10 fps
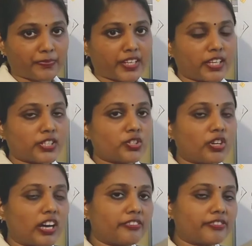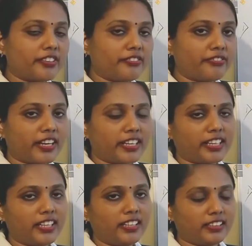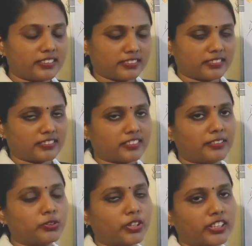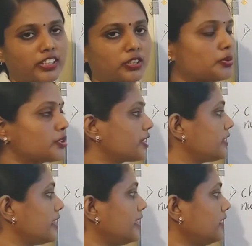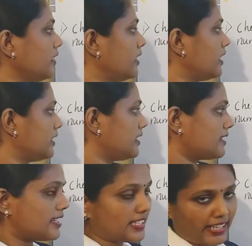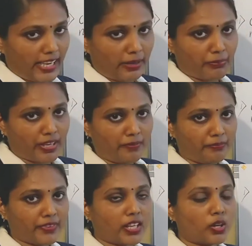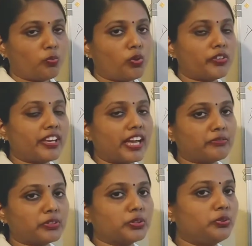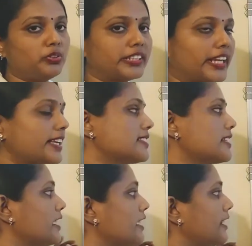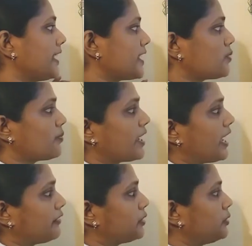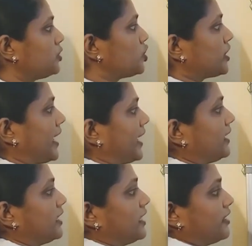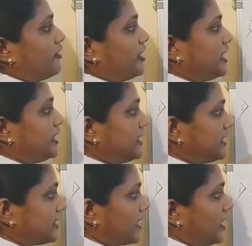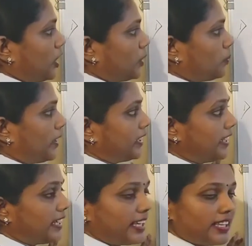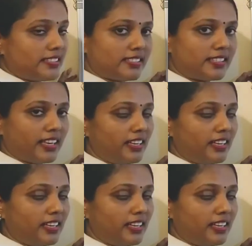So after finding, come to a conclusion that this is an AP, what we have to do next? Next we have to check whether this 301 is the